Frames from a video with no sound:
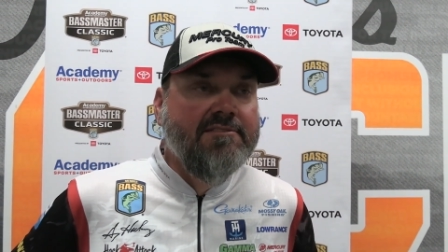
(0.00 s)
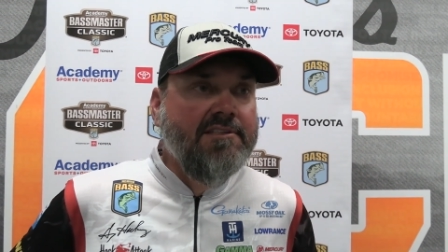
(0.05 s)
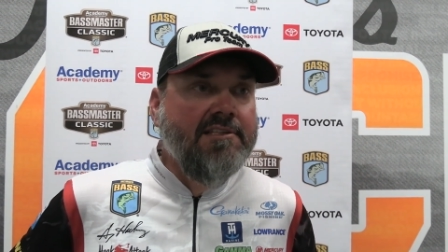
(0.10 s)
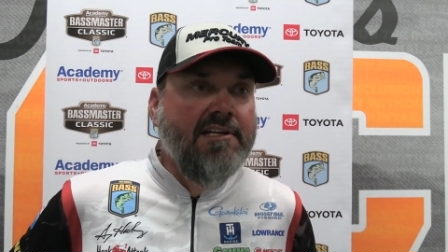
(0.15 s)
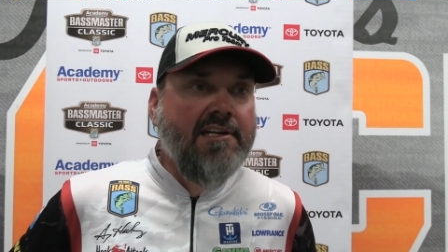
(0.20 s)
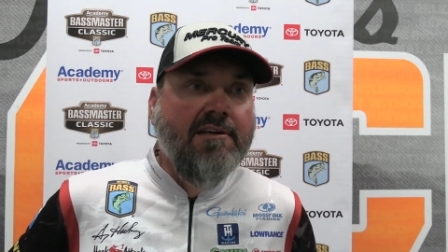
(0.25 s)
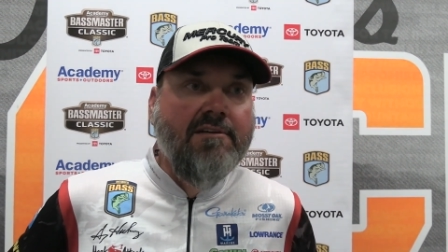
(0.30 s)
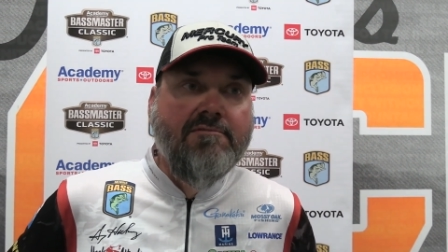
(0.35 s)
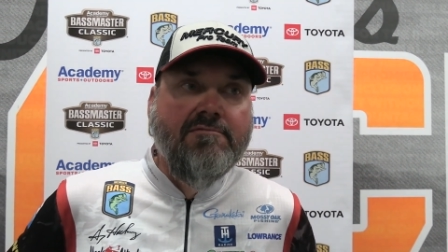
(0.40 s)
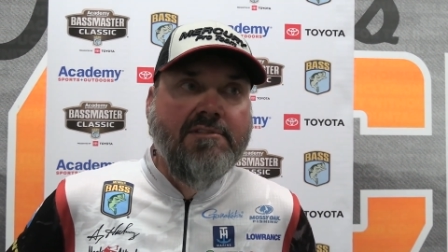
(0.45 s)
You
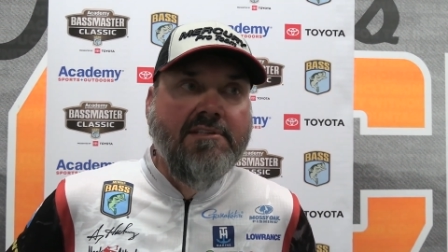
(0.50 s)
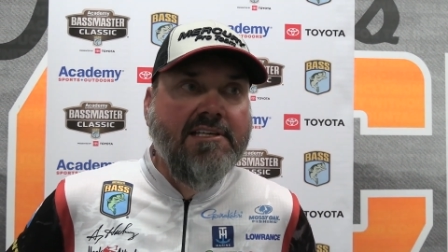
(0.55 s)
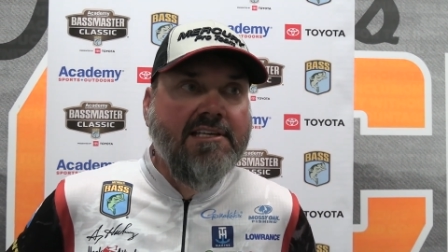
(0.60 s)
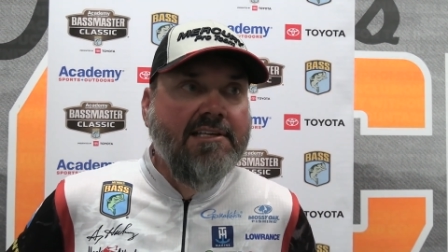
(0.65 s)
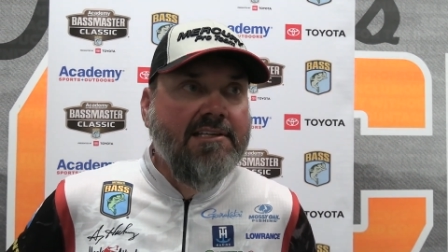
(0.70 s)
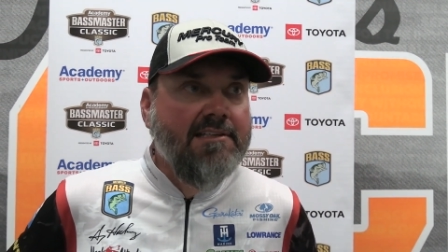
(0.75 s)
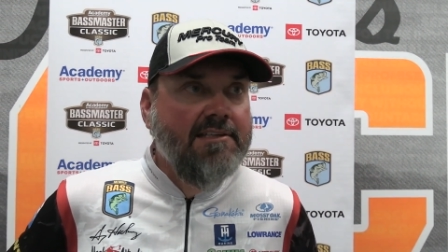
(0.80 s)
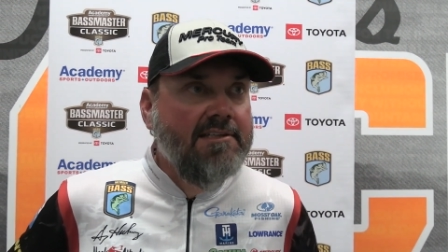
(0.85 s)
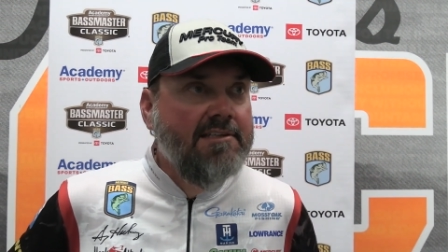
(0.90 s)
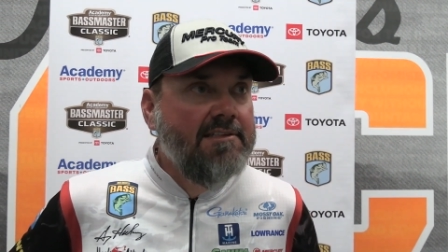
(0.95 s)
know,
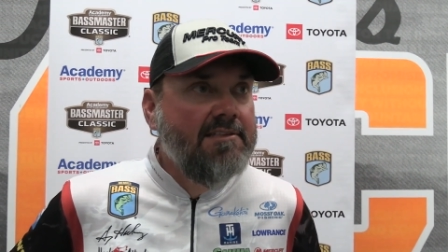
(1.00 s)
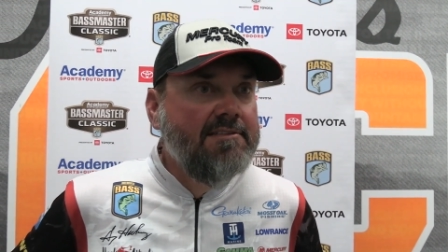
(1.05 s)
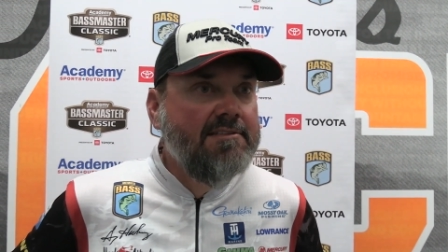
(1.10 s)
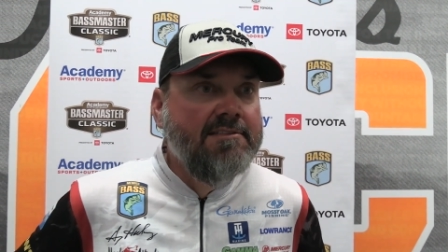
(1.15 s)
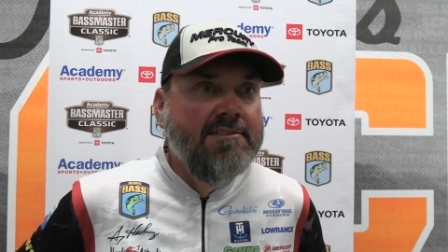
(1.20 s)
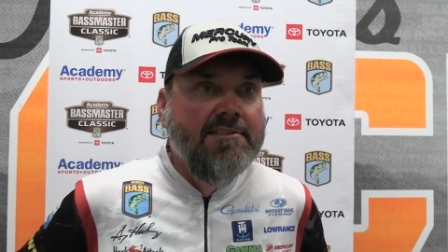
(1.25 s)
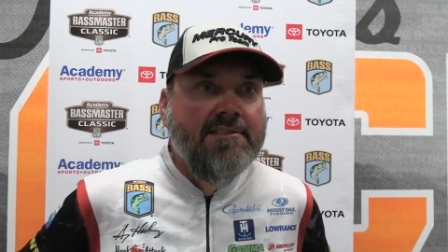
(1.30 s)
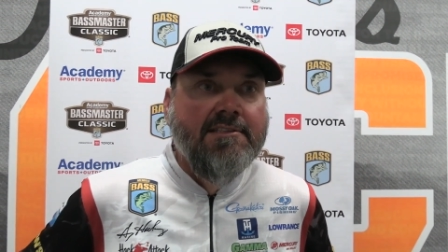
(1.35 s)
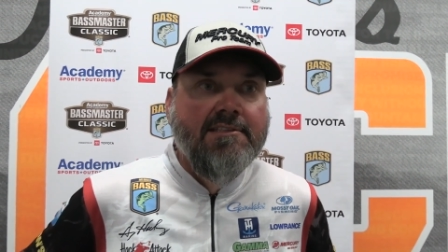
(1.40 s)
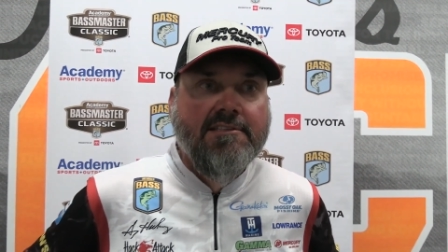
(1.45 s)
the
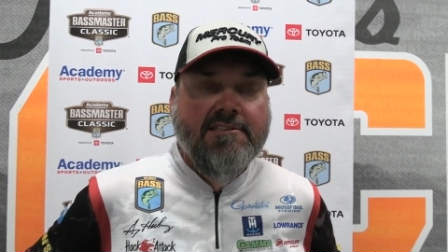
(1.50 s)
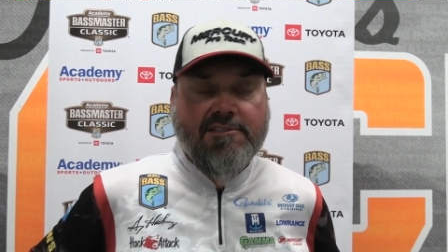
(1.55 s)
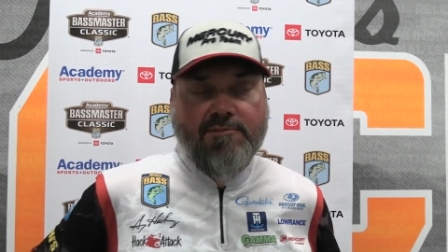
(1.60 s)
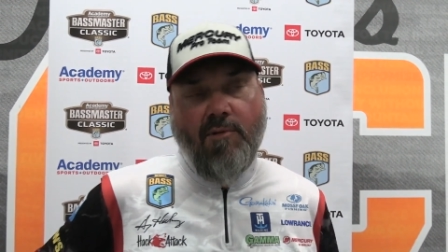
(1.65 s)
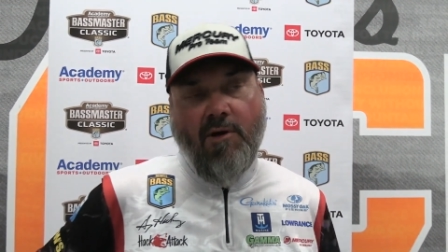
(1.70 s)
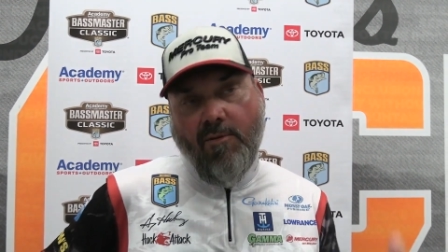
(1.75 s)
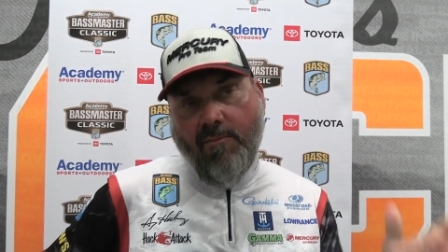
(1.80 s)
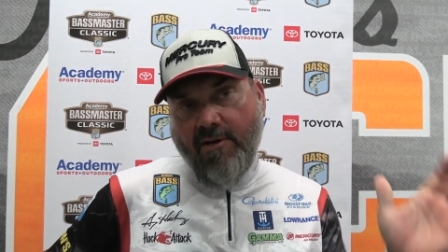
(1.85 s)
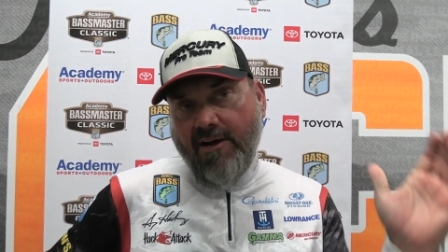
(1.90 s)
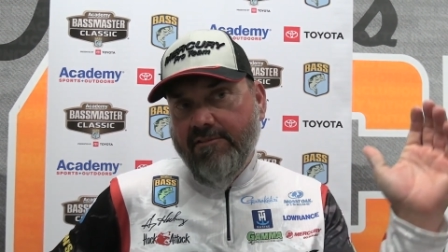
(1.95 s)

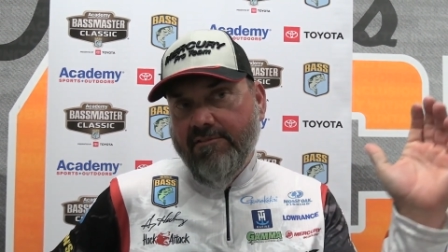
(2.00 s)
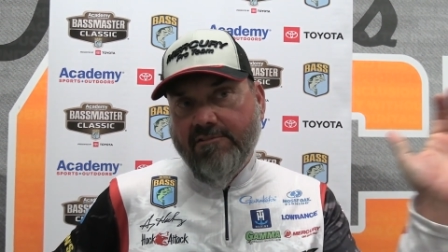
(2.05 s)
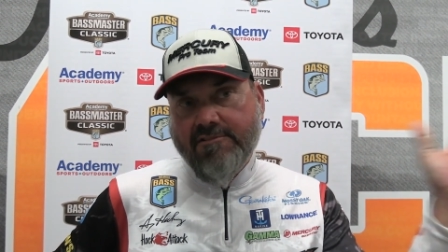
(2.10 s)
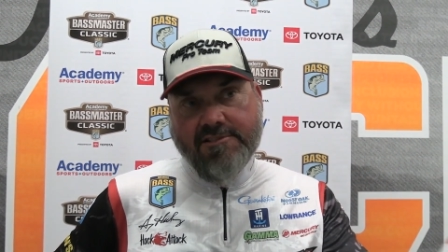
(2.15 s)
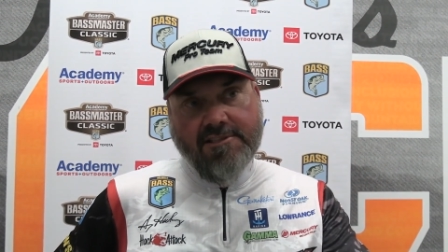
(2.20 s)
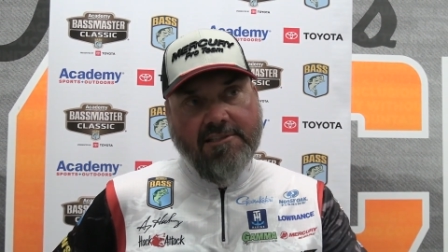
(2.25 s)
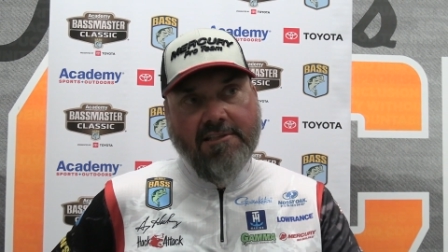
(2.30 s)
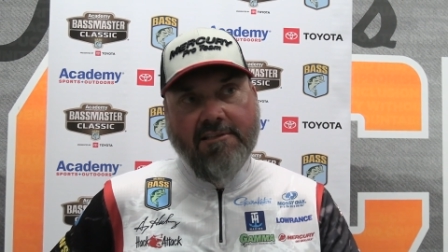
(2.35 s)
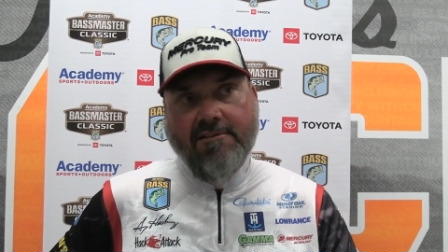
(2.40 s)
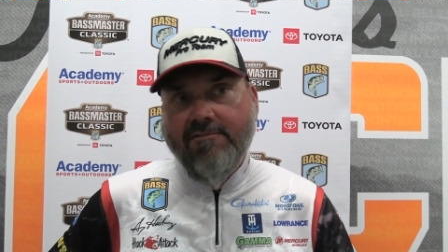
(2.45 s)
smallmouth are
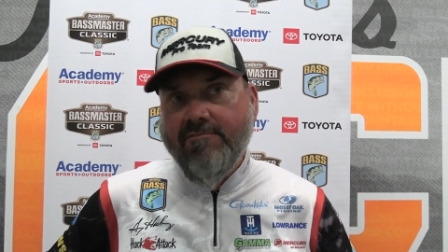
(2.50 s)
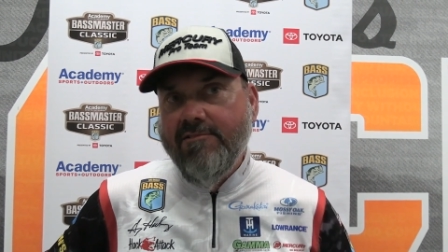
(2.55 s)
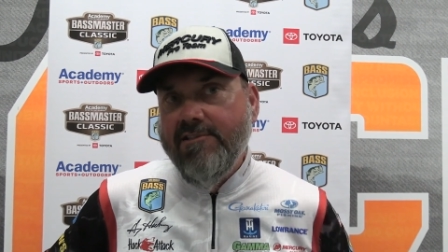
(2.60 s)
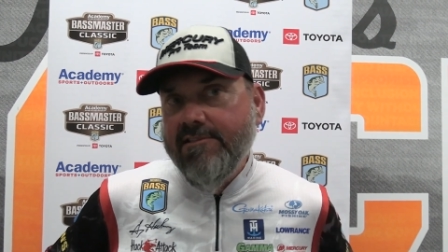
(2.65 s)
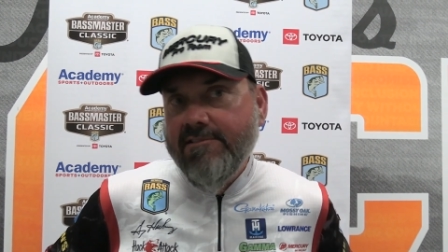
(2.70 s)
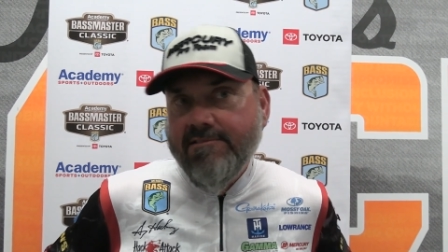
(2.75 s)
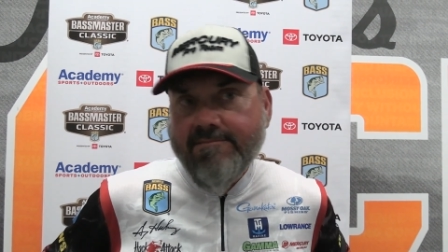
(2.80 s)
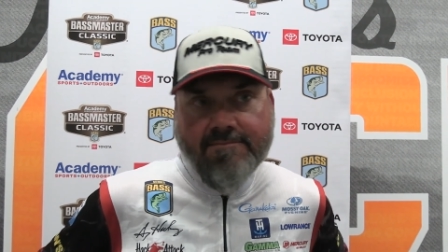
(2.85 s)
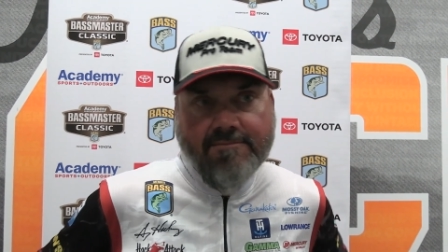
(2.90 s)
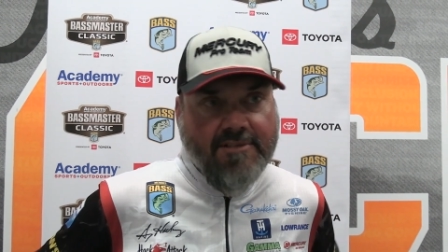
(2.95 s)
still on
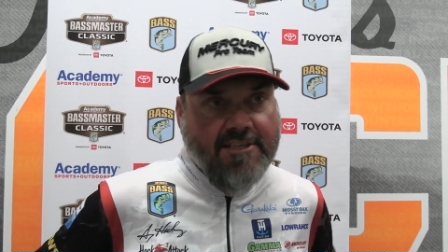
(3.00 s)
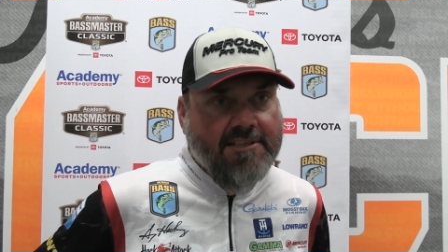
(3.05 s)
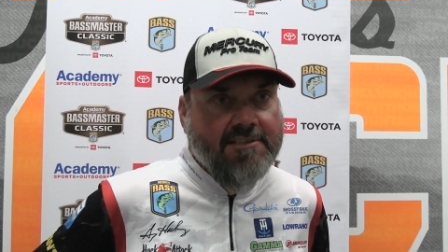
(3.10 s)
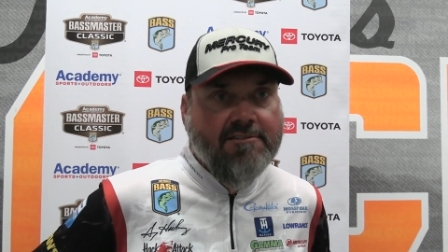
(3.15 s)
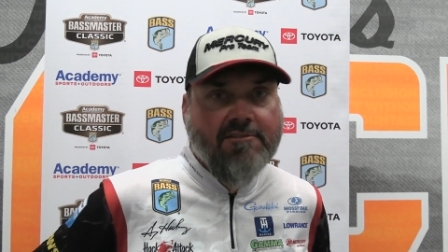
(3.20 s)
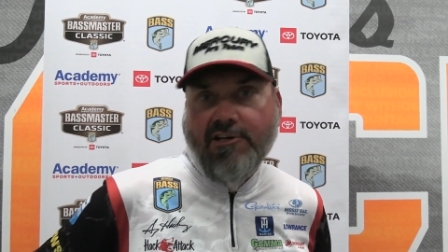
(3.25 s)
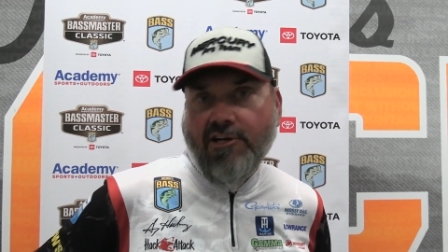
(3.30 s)
the deal,